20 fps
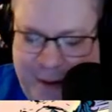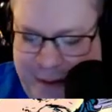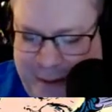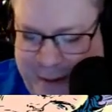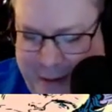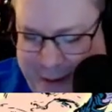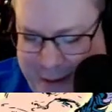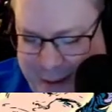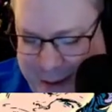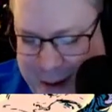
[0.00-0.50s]

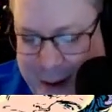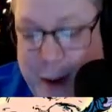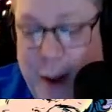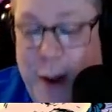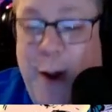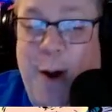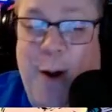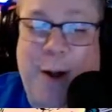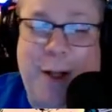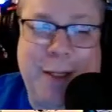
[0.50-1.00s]
Uh,
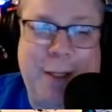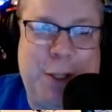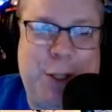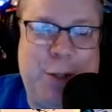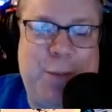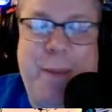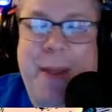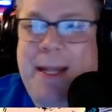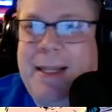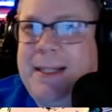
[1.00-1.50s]
Hans
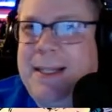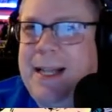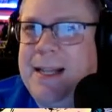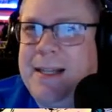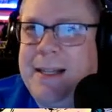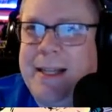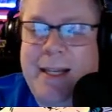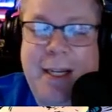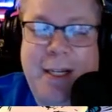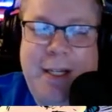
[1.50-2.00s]
Schmidt
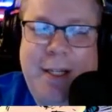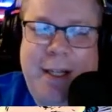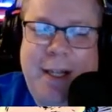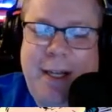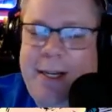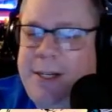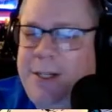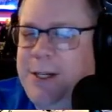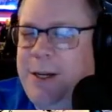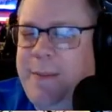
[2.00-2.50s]
sounds like he's,
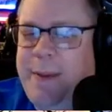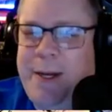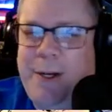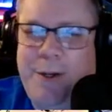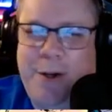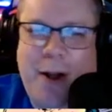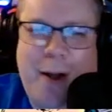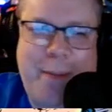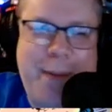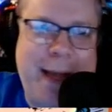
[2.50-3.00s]
he should have been
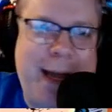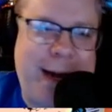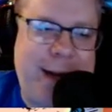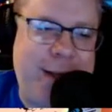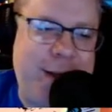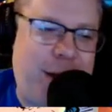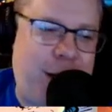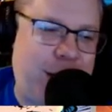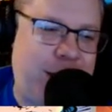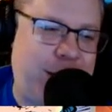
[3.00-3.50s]
dropped out of
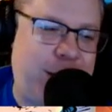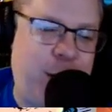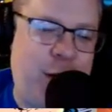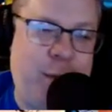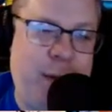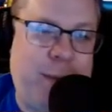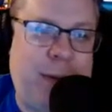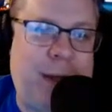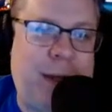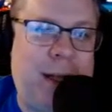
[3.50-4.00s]

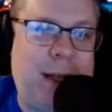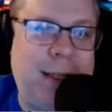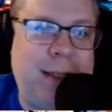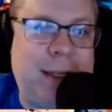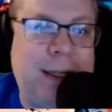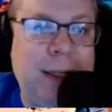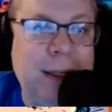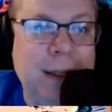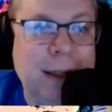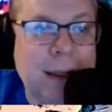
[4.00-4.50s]
Nakatomi
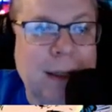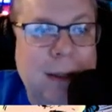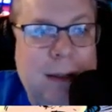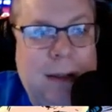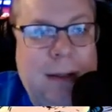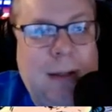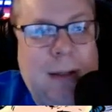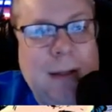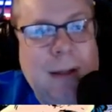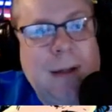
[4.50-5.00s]
Plaza.
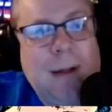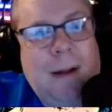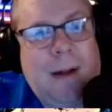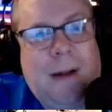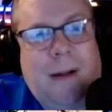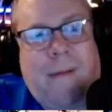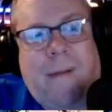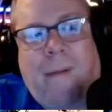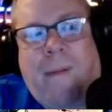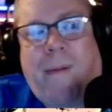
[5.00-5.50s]

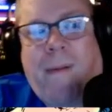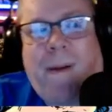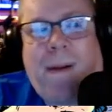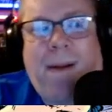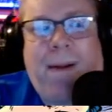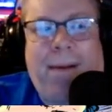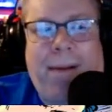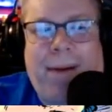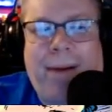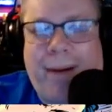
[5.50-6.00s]

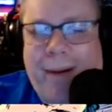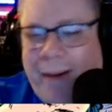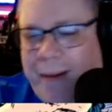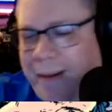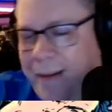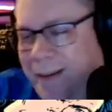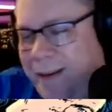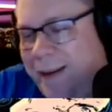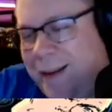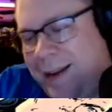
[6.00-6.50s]

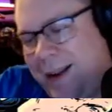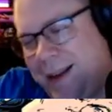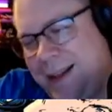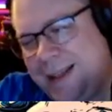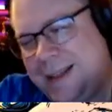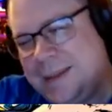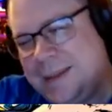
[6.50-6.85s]
Mm-hmm.